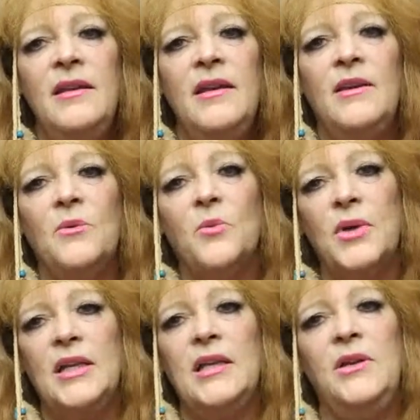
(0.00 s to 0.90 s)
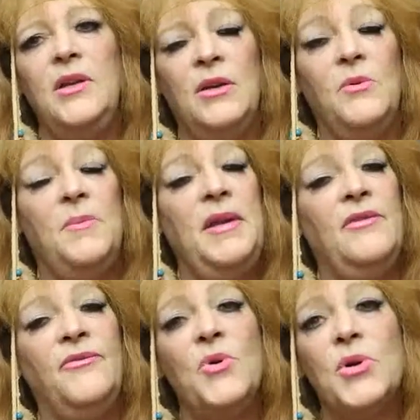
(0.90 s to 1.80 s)
it really it will be
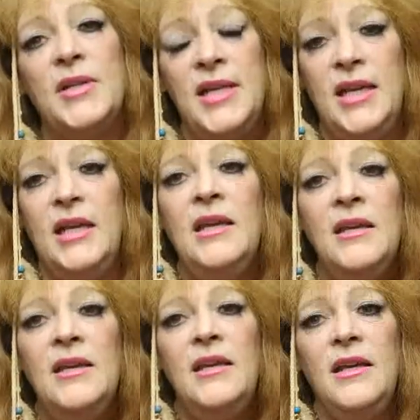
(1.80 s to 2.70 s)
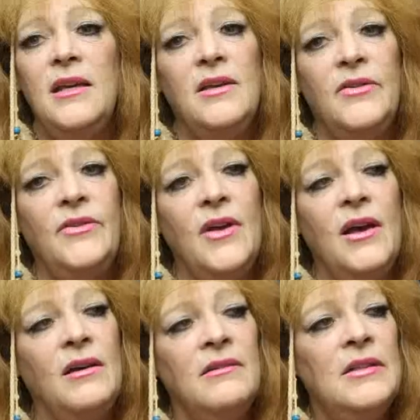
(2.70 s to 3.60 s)
in 4d is
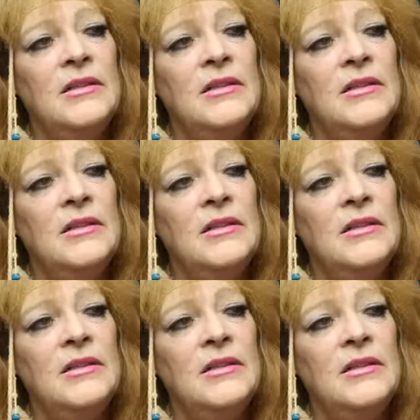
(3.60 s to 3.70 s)
uh,